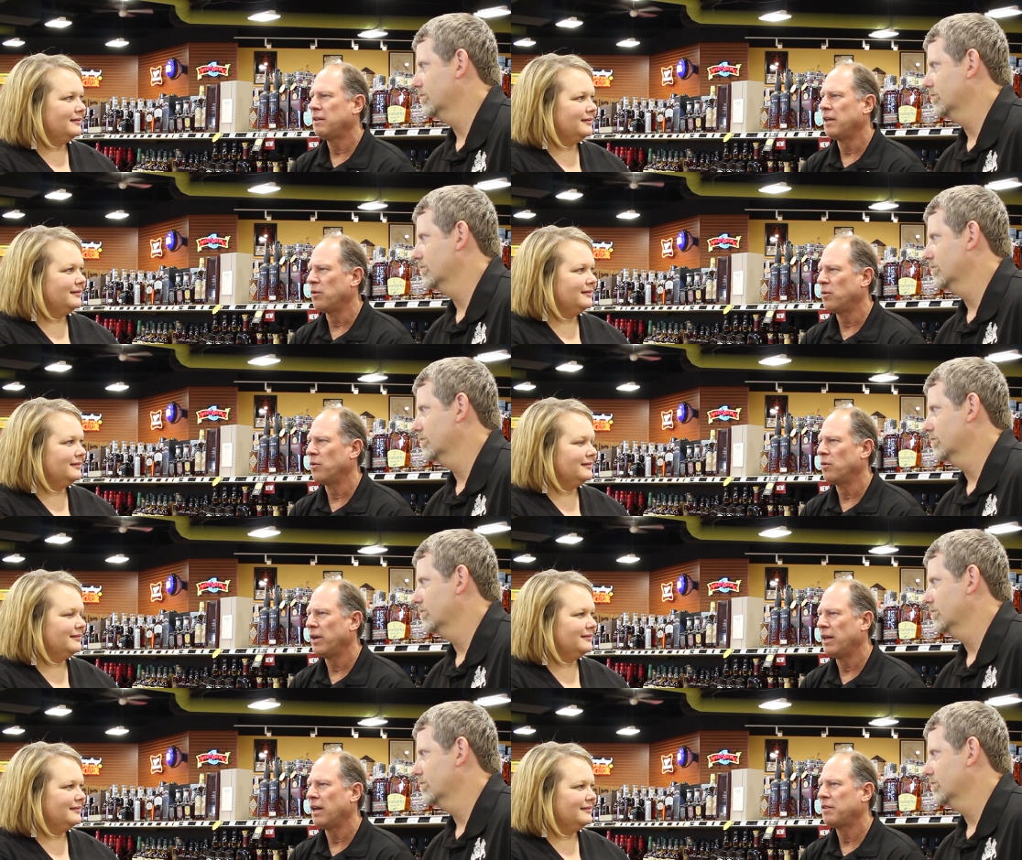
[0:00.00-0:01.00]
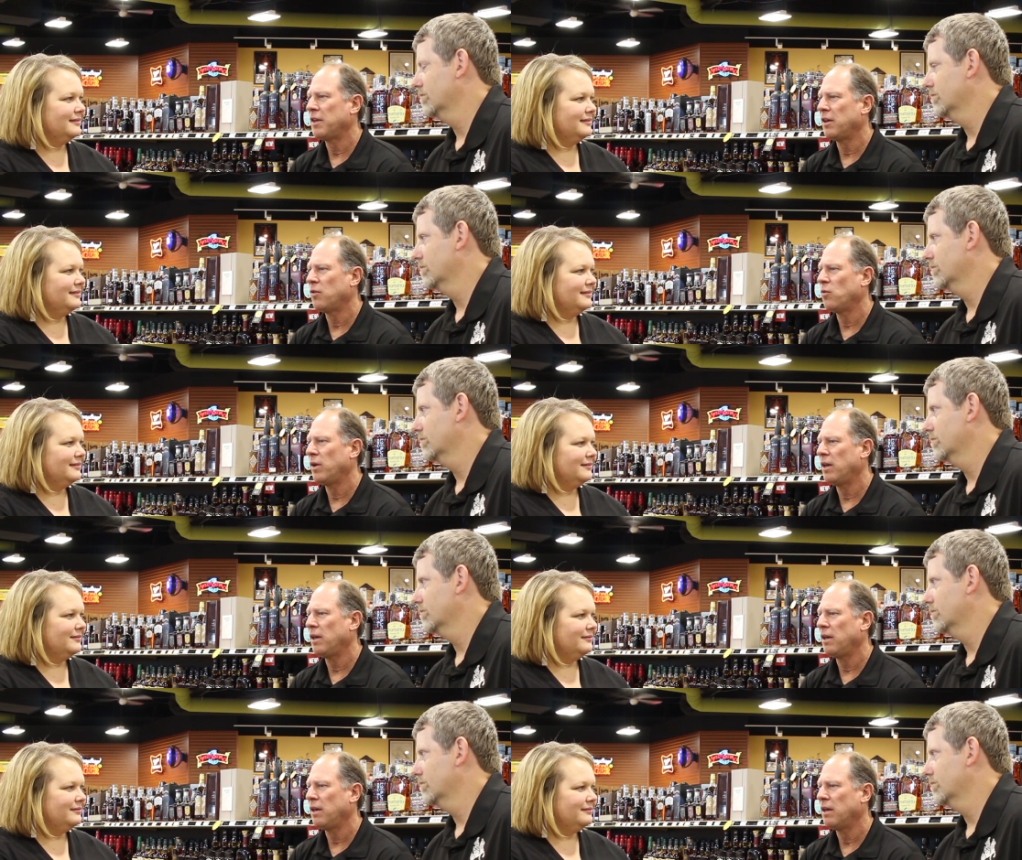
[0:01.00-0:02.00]
Speaker 1: I think we were ready, and I think we,
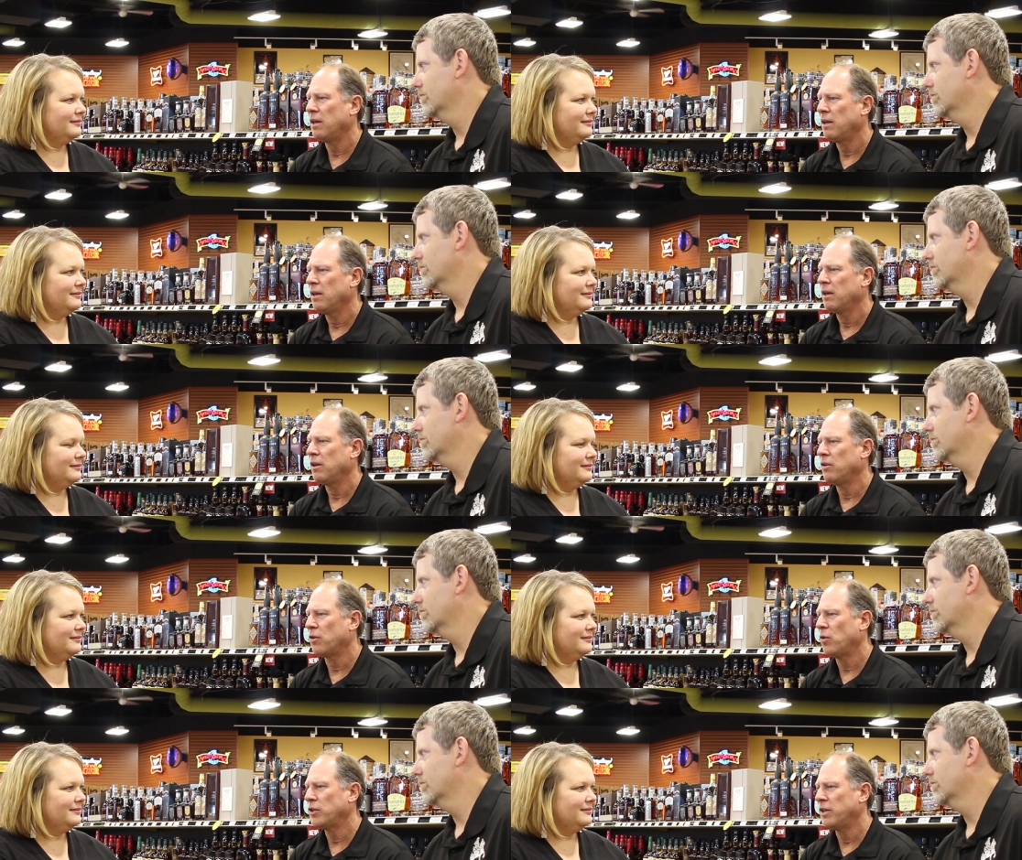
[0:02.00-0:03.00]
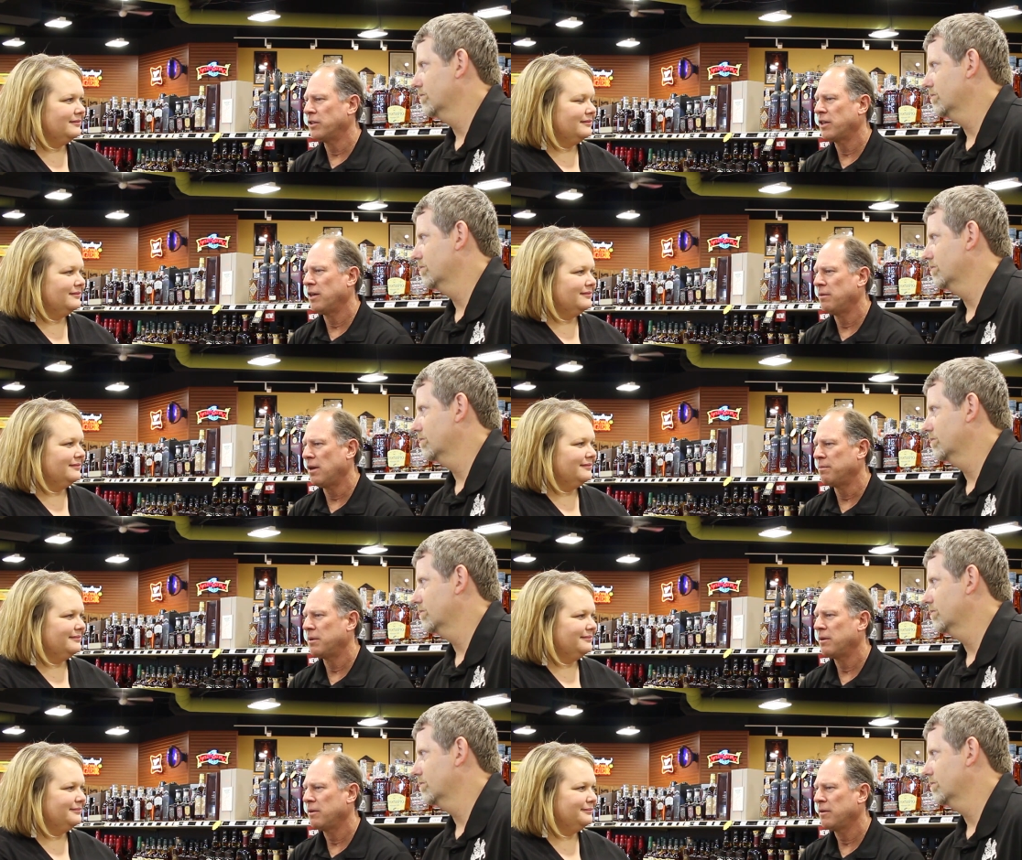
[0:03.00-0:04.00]
you know, the question has come up.
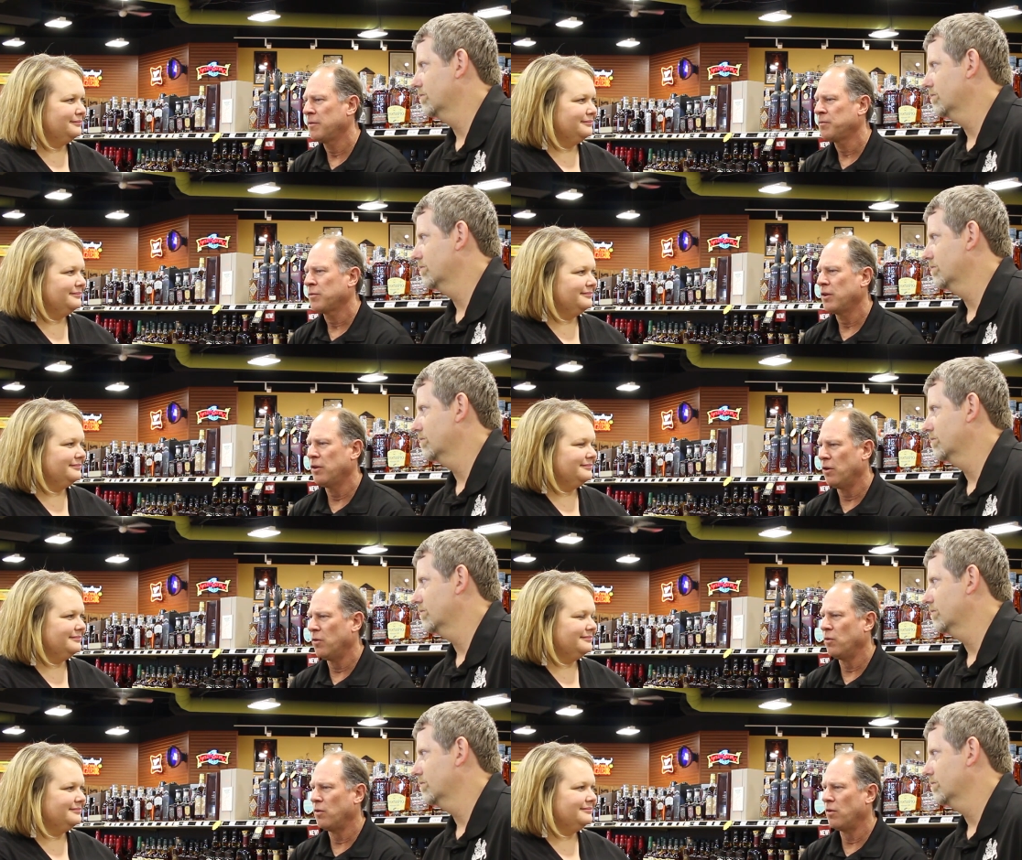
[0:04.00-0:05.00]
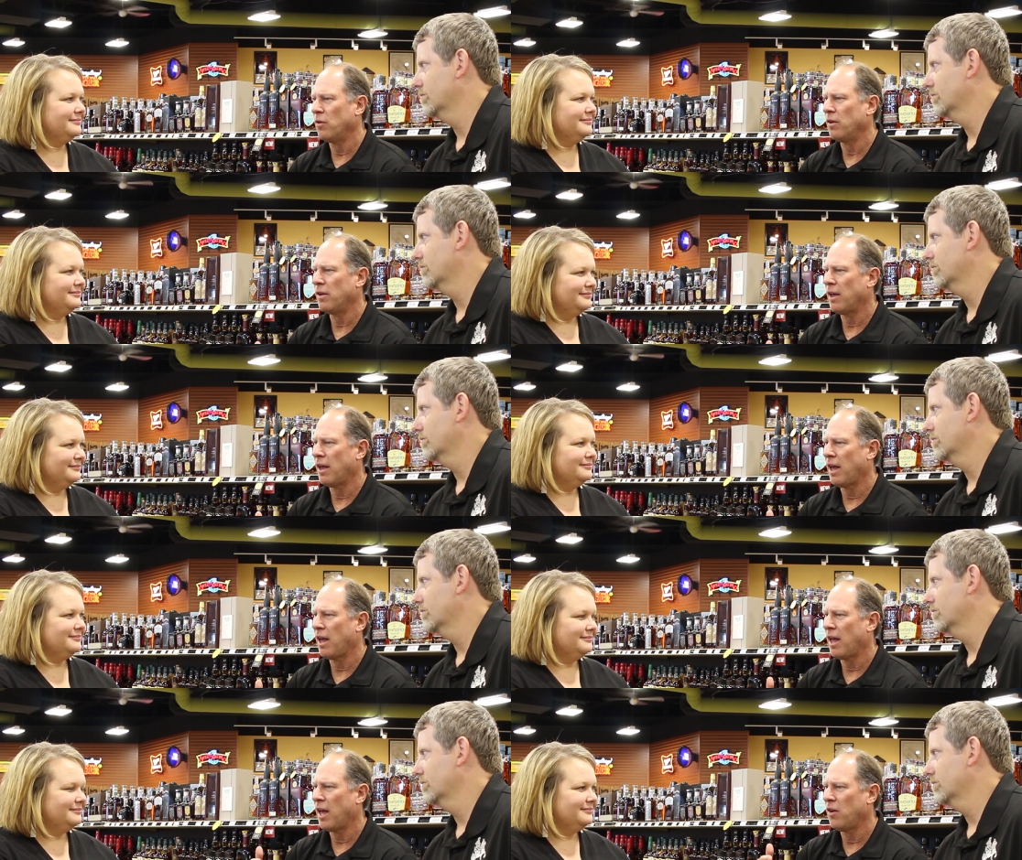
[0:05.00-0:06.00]
You know,
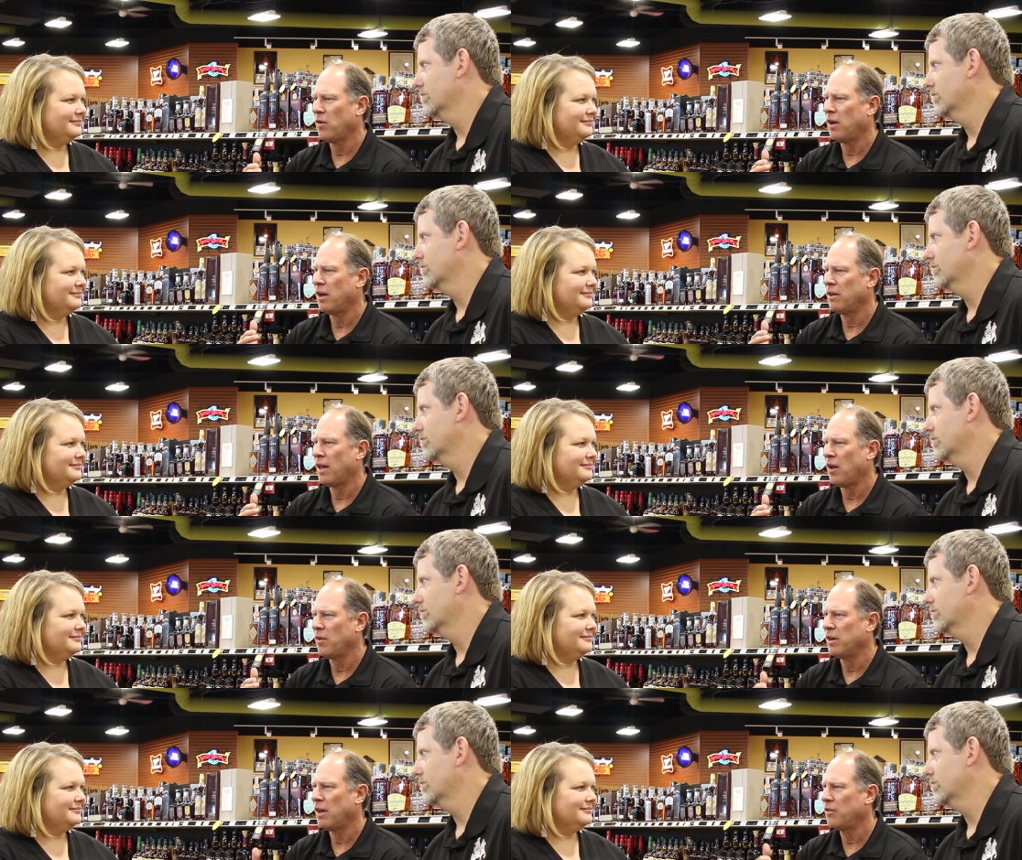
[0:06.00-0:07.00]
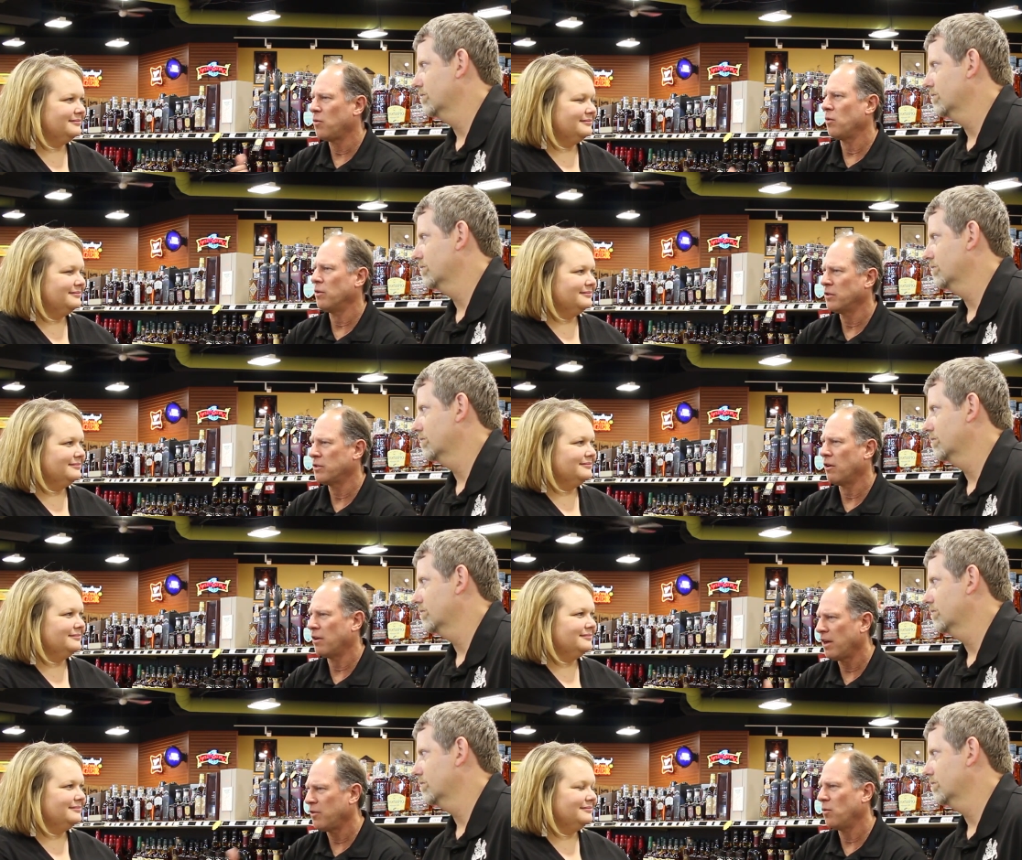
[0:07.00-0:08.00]
how, how in other words, or
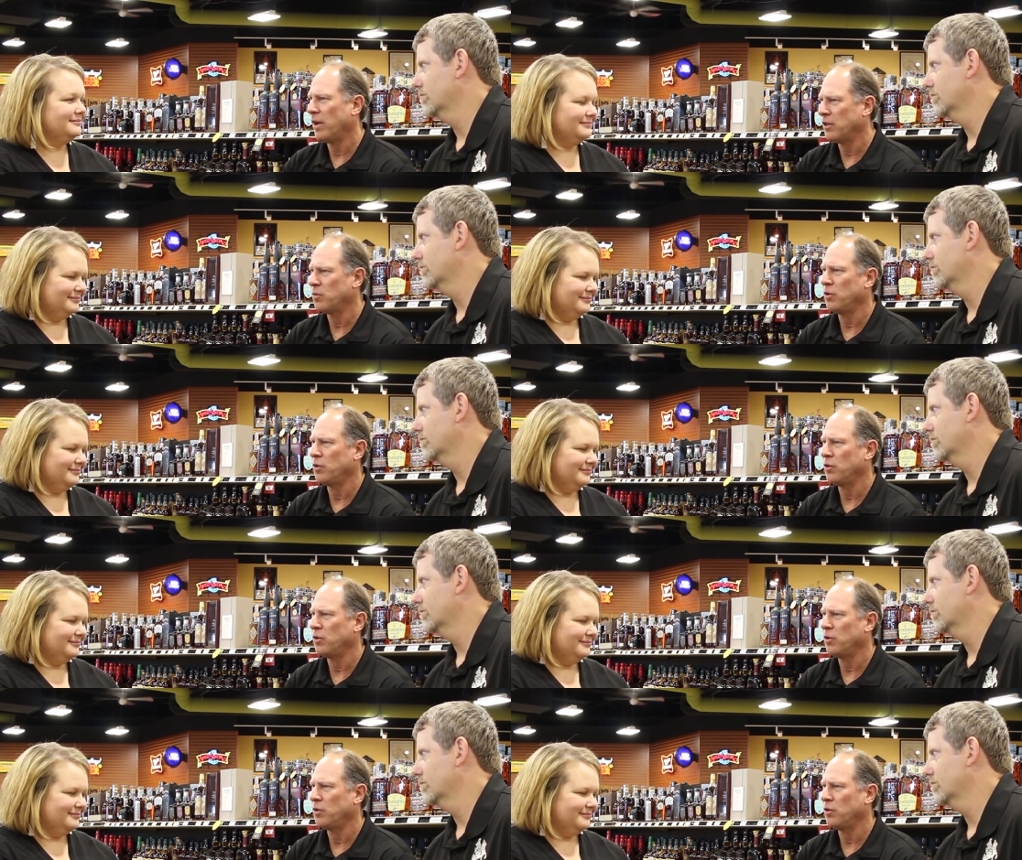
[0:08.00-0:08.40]
other ways